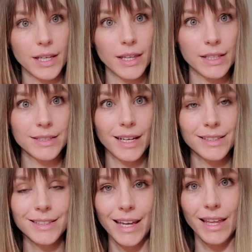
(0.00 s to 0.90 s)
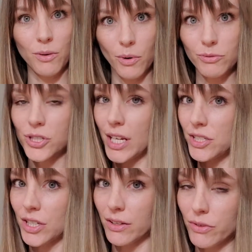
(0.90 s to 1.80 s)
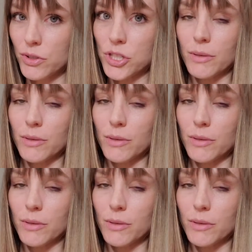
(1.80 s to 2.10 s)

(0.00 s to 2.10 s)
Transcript: That's not to say that won't change in the future,